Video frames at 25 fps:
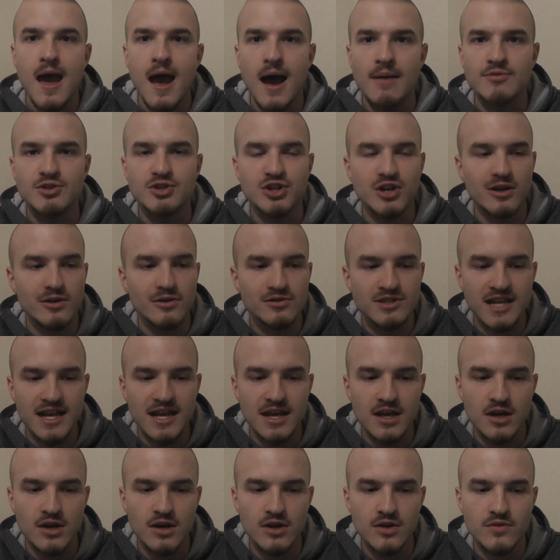I'm sure he'll
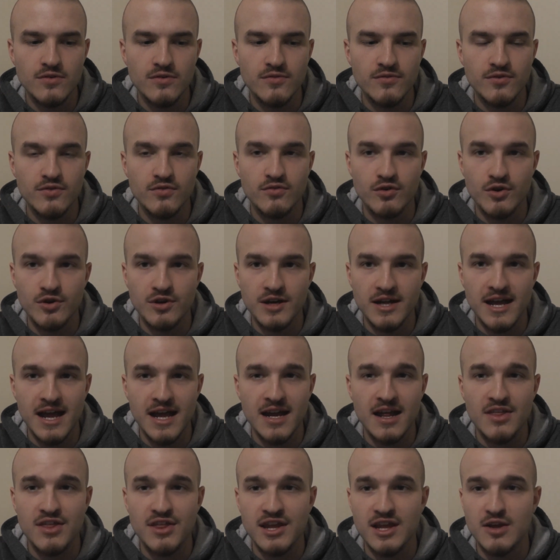take over Rooney,
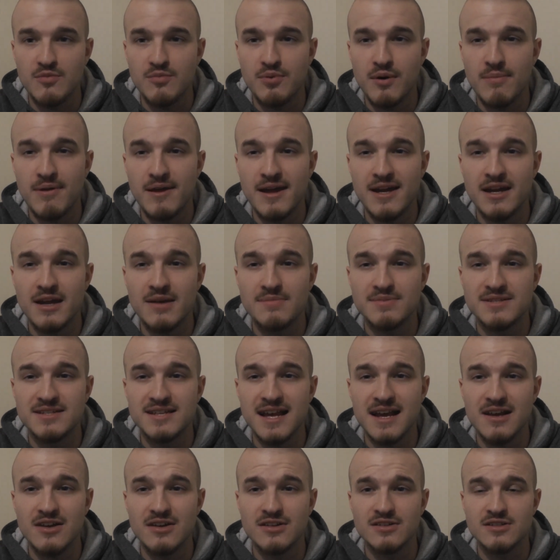and I think he'll probably end up
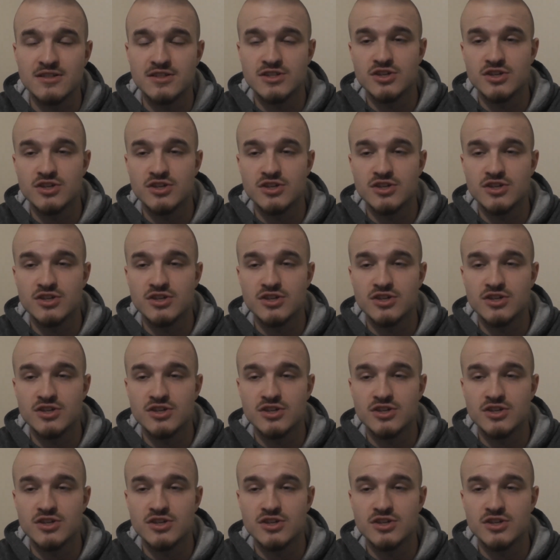second.